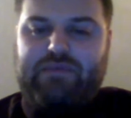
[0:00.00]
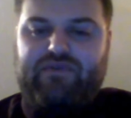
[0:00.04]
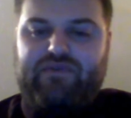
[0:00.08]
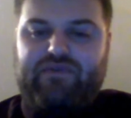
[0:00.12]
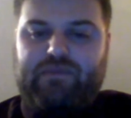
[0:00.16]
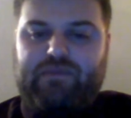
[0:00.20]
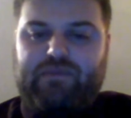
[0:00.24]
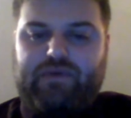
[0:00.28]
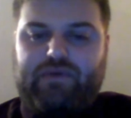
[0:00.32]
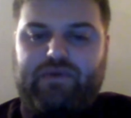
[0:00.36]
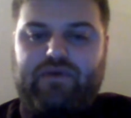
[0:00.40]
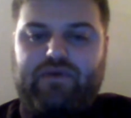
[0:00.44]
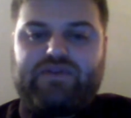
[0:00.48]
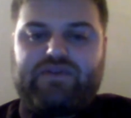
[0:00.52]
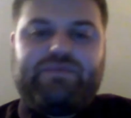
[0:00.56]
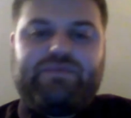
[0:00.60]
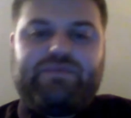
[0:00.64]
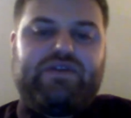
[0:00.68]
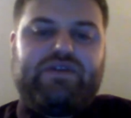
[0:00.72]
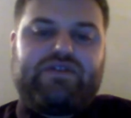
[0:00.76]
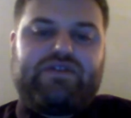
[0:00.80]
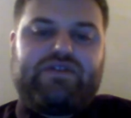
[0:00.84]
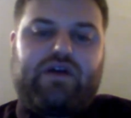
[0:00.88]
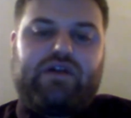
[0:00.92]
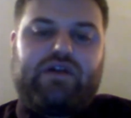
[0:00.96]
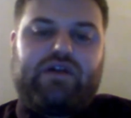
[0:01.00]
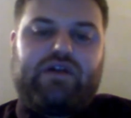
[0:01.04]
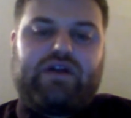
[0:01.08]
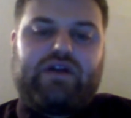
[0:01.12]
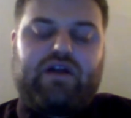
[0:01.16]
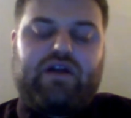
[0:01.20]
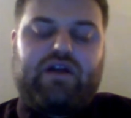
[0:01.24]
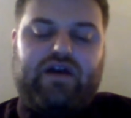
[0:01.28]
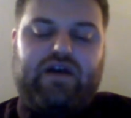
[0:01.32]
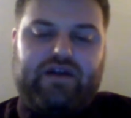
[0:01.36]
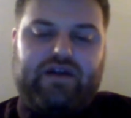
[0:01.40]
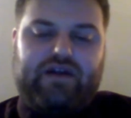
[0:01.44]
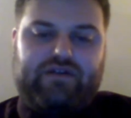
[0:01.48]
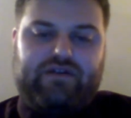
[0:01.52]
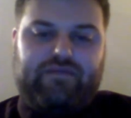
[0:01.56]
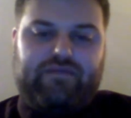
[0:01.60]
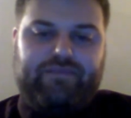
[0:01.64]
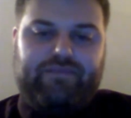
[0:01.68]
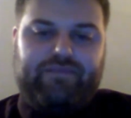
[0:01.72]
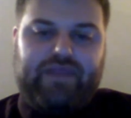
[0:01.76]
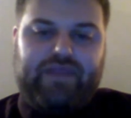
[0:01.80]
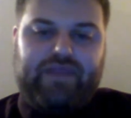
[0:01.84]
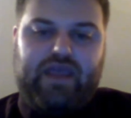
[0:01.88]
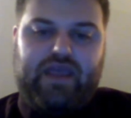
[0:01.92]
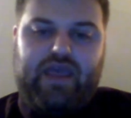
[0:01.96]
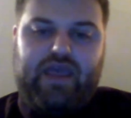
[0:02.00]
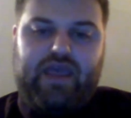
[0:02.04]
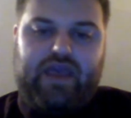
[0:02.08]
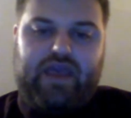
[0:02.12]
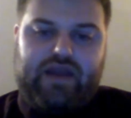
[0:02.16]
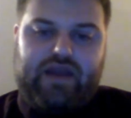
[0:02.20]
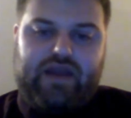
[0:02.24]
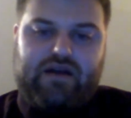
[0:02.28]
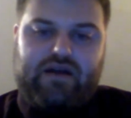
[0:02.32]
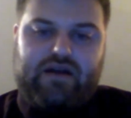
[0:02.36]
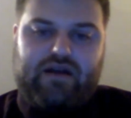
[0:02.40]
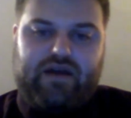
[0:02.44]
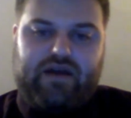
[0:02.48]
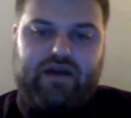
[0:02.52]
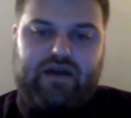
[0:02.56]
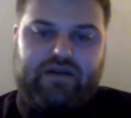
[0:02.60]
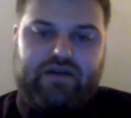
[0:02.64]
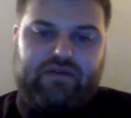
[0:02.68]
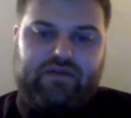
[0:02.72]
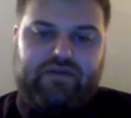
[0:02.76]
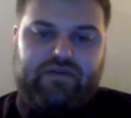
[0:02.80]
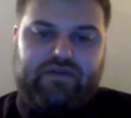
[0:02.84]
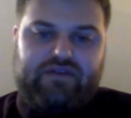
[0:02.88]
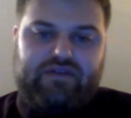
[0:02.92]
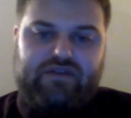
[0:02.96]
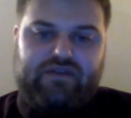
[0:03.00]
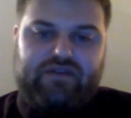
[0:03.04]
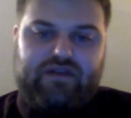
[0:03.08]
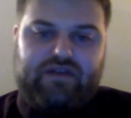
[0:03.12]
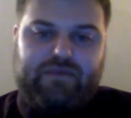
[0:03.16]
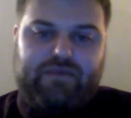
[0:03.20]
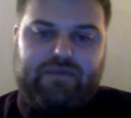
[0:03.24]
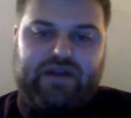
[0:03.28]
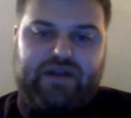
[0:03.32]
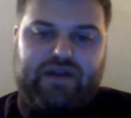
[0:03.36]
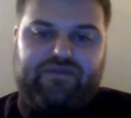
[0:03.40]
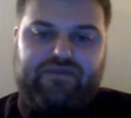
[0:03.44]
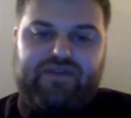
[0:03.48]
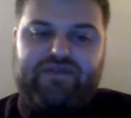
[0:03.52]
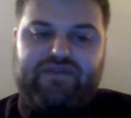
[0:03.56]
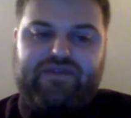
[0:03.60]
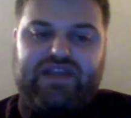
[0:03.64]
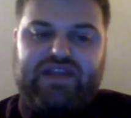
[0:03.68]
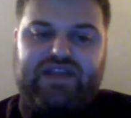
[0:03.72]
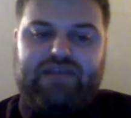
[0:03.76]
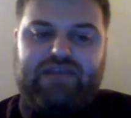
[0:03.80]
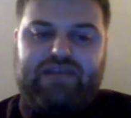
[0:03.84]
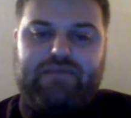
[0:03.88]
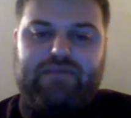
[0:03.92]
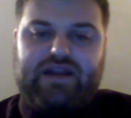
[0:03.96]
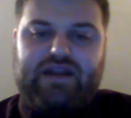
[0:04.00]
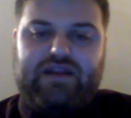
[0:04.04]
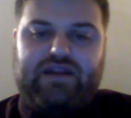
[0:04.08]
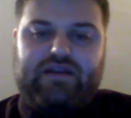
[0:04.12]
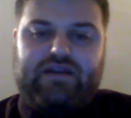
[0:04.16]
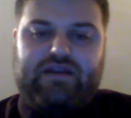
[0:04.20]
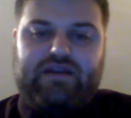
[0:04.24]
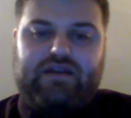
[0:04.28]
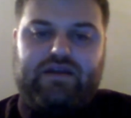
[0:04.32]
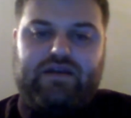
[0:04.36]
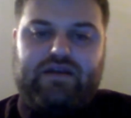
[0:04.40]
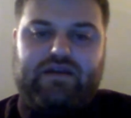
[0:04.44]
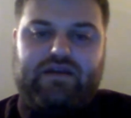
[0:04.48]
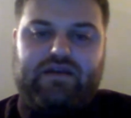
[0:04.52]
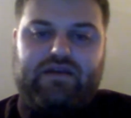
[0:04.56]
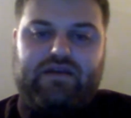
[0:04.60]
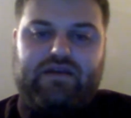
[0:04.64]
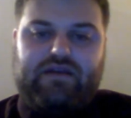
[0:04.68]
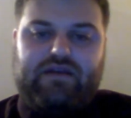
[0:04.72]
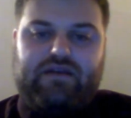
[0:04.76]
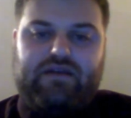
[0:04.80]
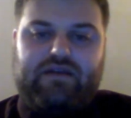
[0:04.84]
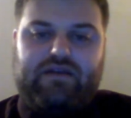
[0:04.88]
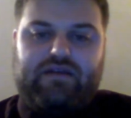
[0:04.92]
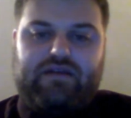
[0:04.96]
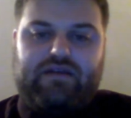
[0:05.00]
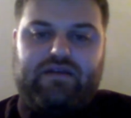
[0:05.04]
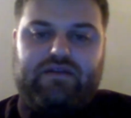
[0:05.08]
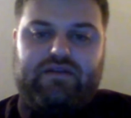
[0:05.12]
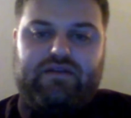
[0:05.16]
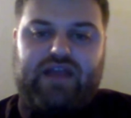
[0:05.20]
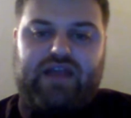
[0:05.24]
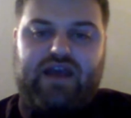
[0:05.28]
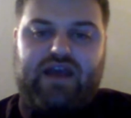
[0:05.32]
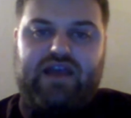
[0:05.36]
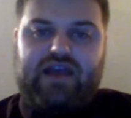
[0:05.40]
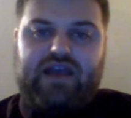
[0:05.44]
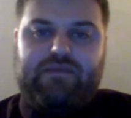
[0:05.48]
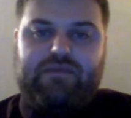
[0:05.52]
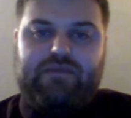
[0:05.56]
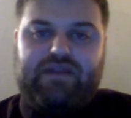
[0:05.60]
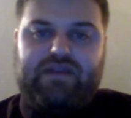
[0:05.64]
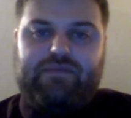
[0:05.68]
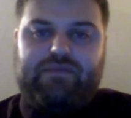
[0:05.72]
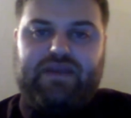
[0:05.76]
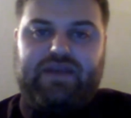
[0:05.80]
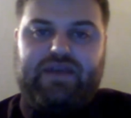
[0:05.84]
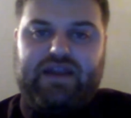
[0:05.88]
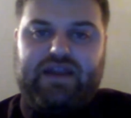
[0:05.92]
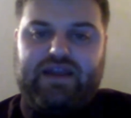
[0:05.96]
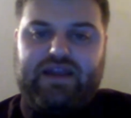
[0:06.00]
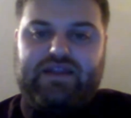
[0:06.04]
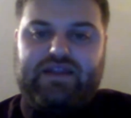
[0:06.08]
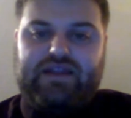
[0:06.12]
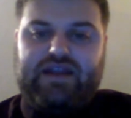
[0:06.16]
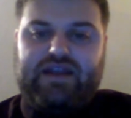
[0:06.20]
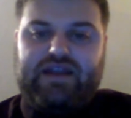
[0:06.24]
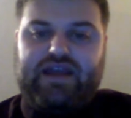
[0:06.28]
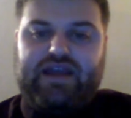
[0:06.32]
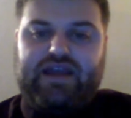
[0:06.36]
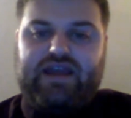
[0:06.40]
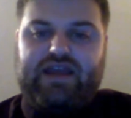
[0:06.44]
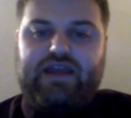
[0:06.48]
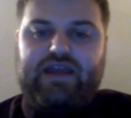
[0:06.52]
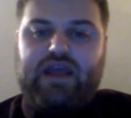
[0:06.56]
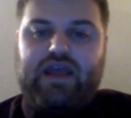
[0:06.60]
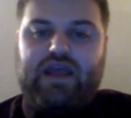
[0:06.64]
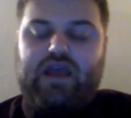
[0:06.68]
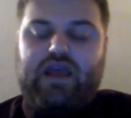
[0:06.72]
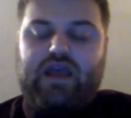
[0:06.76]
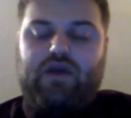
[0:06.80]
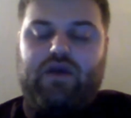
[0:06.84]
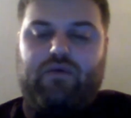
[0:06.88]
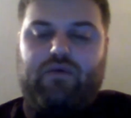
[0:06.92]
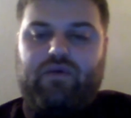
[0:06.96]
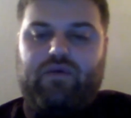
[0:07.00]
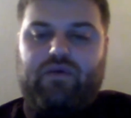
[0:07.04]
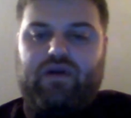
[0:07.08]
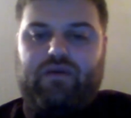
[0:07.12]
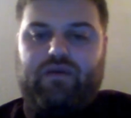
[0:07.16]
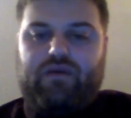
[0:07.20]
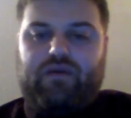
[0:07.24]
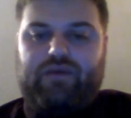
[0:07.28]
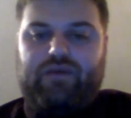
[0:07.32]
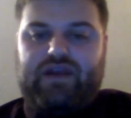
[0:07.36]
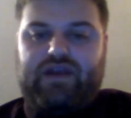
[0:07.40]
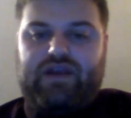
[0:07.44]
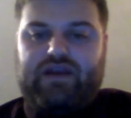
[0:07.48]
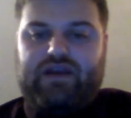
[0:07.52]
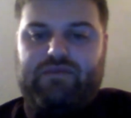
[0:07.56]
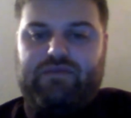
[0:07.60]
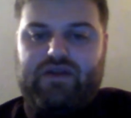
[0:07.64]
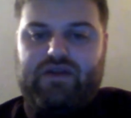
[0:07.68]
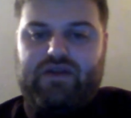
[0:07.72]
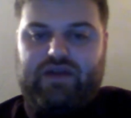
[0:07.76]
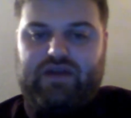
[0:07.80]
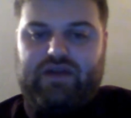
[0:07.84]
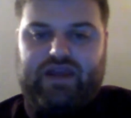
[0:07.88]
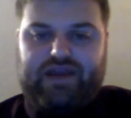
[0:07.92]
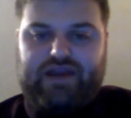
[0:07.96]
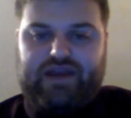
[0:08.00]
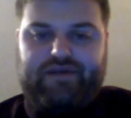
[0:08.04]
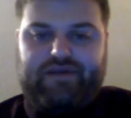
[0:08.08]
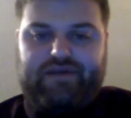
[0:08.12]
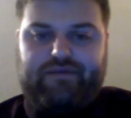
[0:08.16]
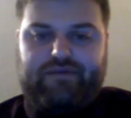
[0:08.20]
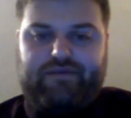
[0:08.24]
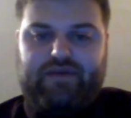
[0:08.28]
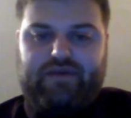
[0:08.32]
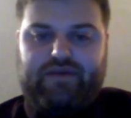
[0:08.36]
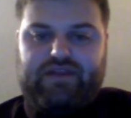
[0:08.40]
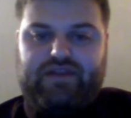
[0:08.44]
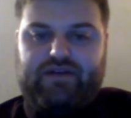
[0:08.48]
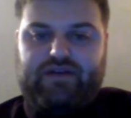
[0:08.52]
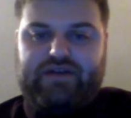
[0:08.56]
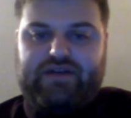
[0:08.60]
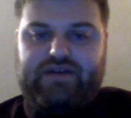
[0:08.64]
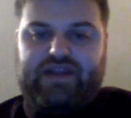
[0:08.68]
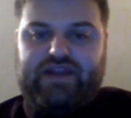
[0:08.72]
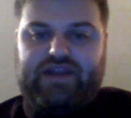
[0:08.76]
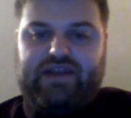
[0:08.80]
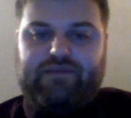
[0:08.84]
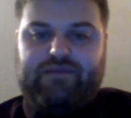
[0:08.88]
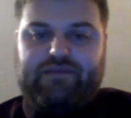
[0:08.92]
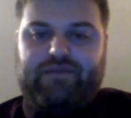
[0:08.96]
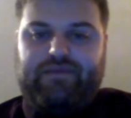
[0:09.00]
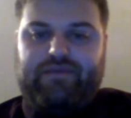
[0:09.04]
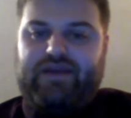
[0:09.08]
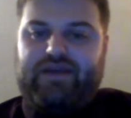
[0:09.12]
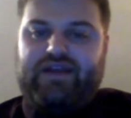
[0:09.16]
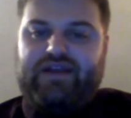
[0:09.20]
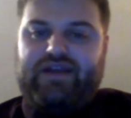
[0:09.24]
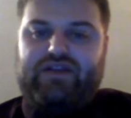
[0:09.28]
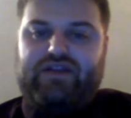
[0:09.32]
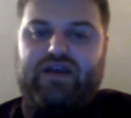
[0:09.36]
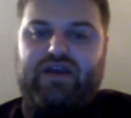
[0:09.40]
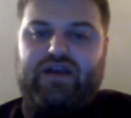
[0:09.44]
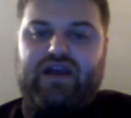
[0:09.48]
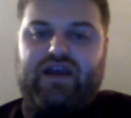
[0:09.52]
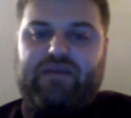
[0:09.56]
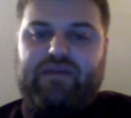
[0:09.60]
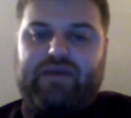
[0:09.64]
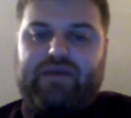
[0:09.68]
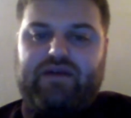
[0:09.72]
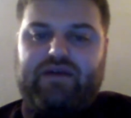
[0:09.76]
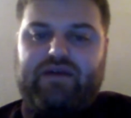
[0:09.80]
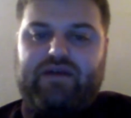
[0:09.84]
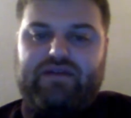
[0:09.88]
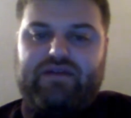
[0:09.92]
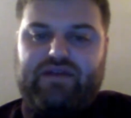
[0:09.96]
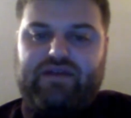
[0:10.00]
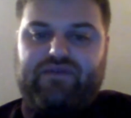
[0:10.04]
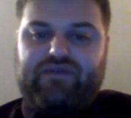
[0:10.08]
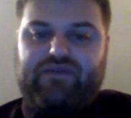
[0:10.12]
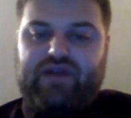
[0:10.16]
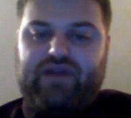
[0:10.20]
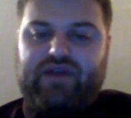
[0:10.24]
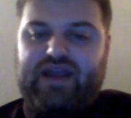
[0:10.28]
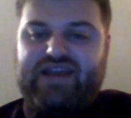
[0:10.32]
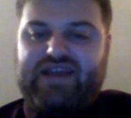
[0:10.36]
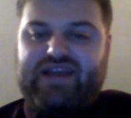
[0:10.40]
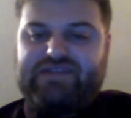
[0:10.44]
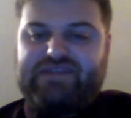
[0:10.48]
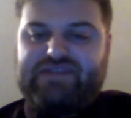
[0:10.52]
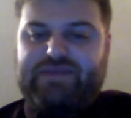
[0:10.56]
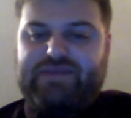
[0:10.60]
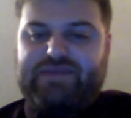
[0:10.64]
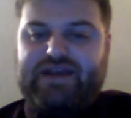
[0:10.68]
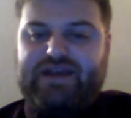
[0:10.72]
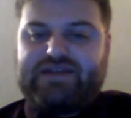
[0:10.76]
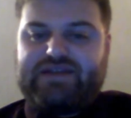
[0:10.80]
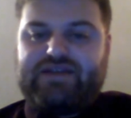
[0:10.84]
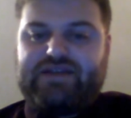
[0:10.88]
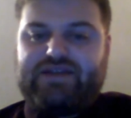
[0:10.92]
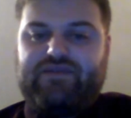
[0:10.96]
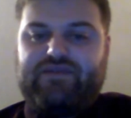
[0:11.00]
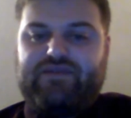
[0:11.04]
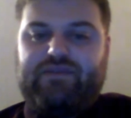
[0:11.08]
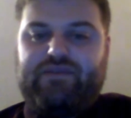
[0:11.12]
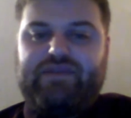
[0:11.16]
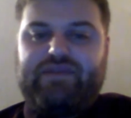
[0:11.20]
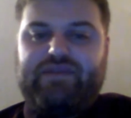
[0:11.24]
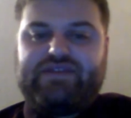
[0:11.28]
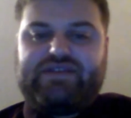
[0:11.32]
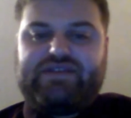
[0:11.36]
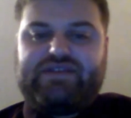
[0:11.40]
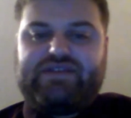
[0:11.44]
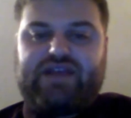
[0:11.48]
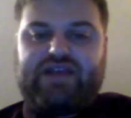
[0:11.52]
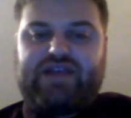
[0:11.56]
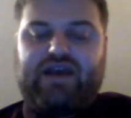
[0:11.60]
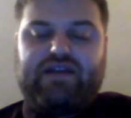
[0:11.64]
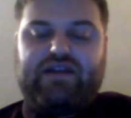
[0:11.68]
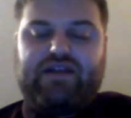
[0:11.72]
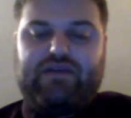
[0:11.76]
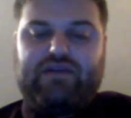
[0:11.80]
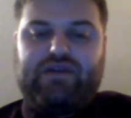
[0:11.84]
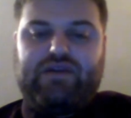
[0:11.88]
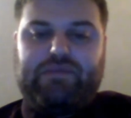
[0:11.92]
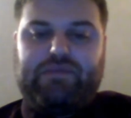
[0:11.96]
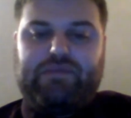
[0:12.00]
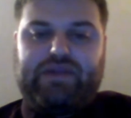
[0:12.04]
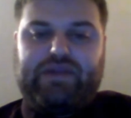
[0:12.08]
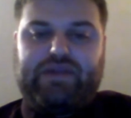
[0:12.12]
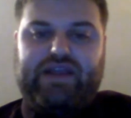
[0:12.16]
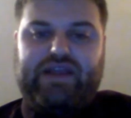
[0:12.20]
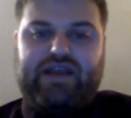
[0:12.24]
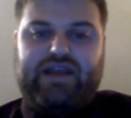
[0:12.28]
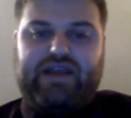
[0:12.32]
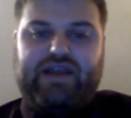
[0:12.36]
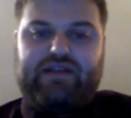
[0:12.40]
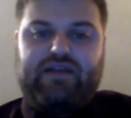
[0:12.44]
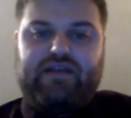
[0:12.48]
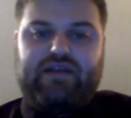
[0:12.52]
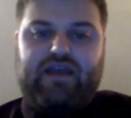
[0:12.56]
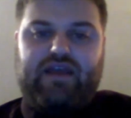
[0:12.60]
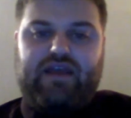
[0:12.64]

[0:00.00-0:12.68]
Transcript: of approach, but it's called our huddle. And our huddle is about a 15-minute time at the beginning of the day where we communicate with our team and talk about different aspects of the business continuity plan